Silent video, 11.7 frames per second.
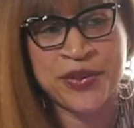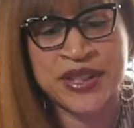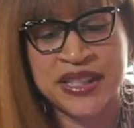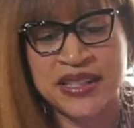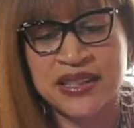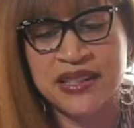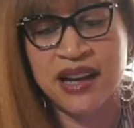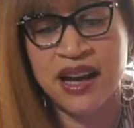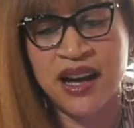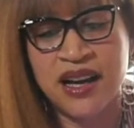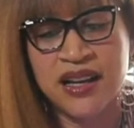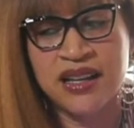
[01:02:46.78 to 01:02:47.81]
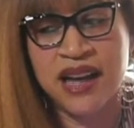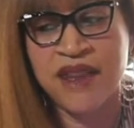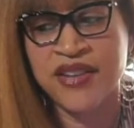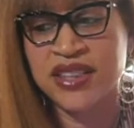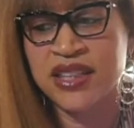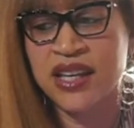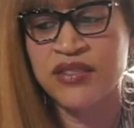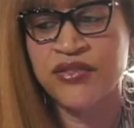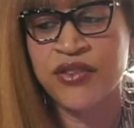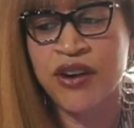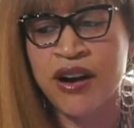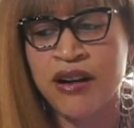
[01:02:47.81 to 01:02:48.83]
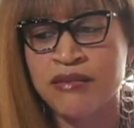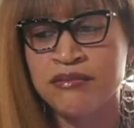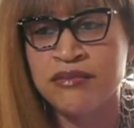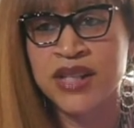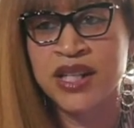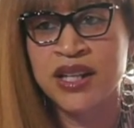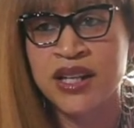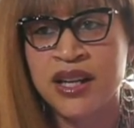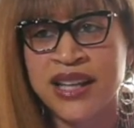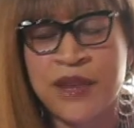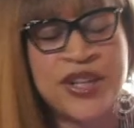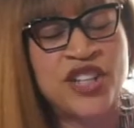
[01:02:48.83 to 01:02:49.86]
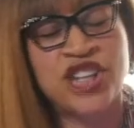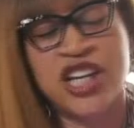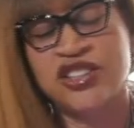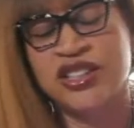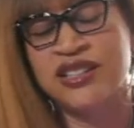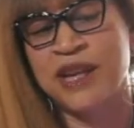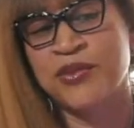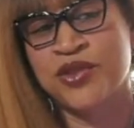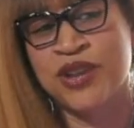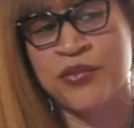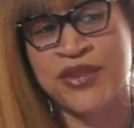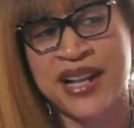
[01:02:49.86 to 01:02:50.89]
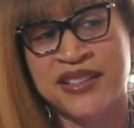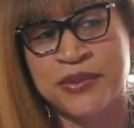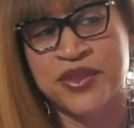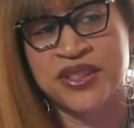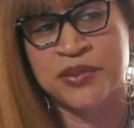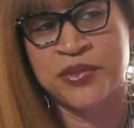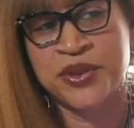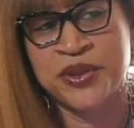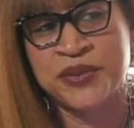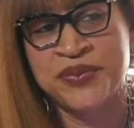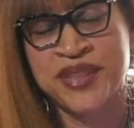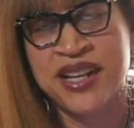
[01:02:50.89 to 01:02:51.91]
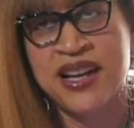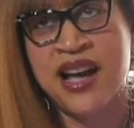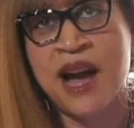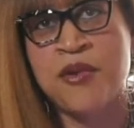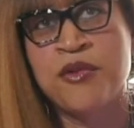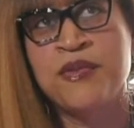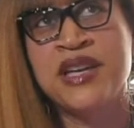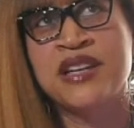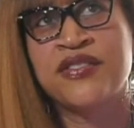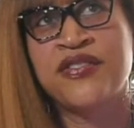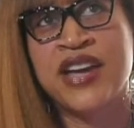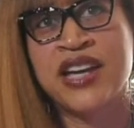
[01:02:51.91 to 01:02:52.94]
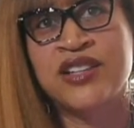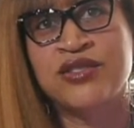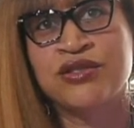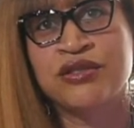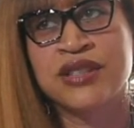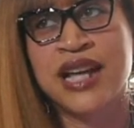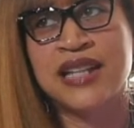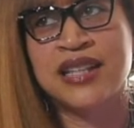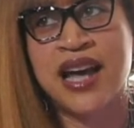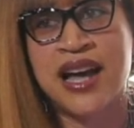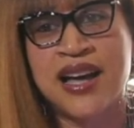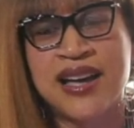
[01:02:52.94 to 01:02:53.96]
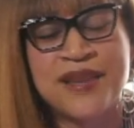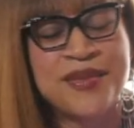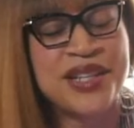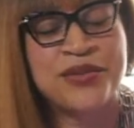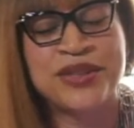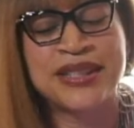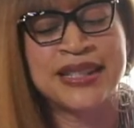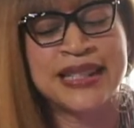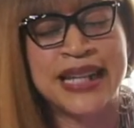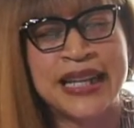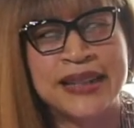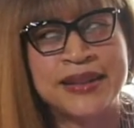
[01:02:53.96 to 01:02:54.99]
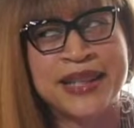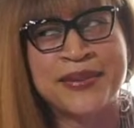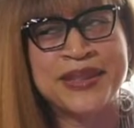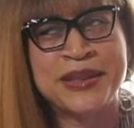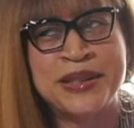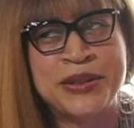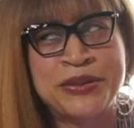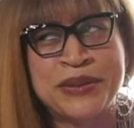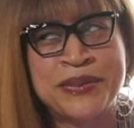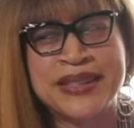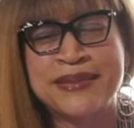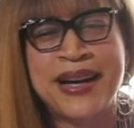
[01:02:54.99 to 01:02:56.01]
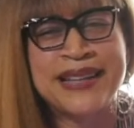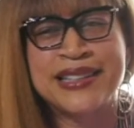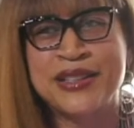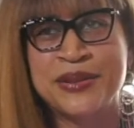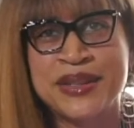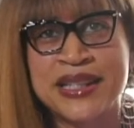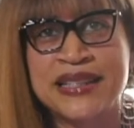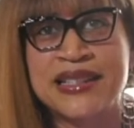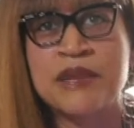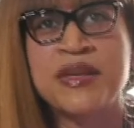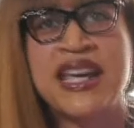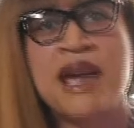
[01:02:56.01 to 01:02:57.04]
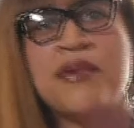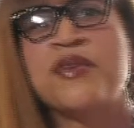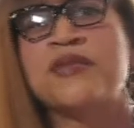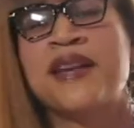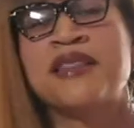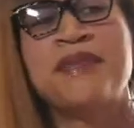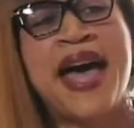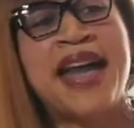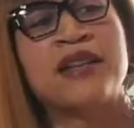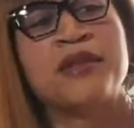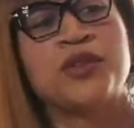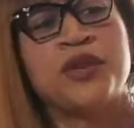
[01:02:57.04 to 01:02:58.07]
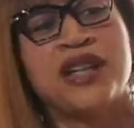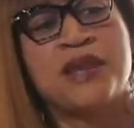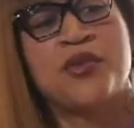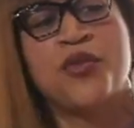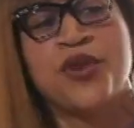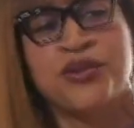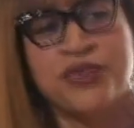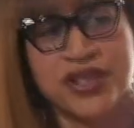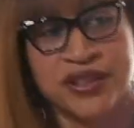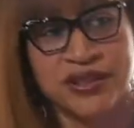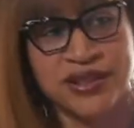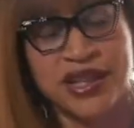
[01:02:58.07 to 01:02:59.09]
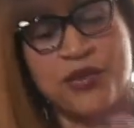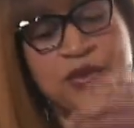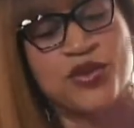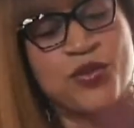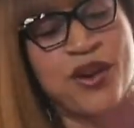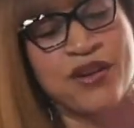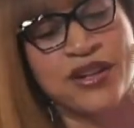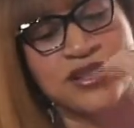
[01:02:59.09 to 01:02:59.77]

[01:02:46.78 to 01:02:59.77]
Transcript: with Prince. Everything from, like when he changed his name to an unpronounceable symbol, I remember being a fan during that time, and it was just like, okay, what's he doing? Why is he doing this? And it was about the battle between him and Warner Brothers, and he was